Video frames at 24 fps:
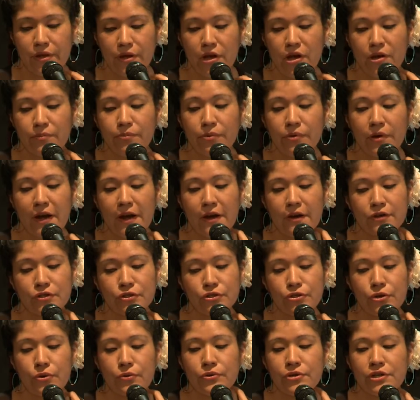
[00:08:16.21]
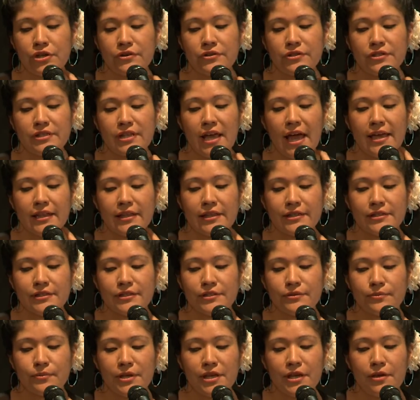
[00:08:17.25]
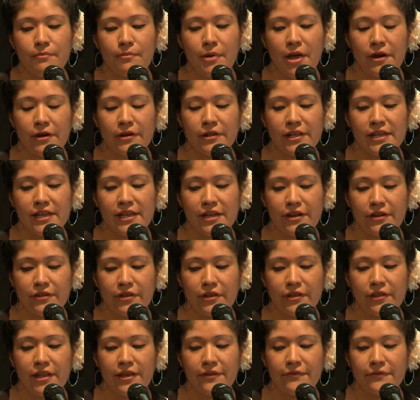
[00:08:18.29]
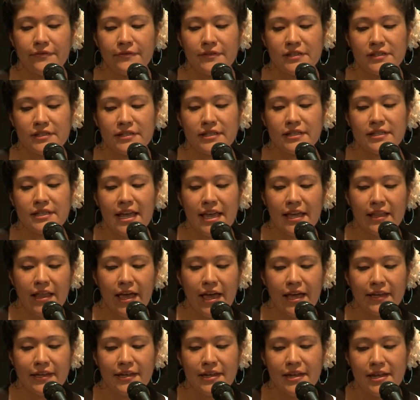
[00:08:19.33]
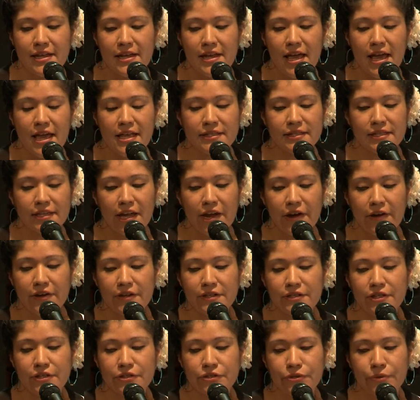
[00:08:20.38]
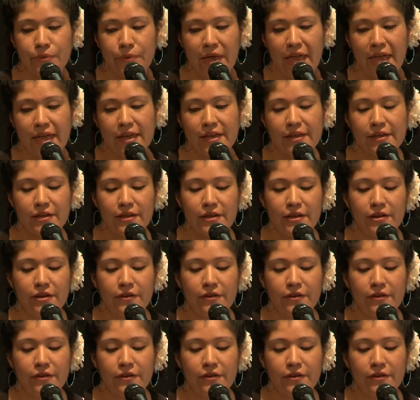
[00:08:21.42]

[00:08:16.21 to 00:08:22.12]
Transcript: A prayer so near silence, we can barely hear the lift into daylight as it carries us away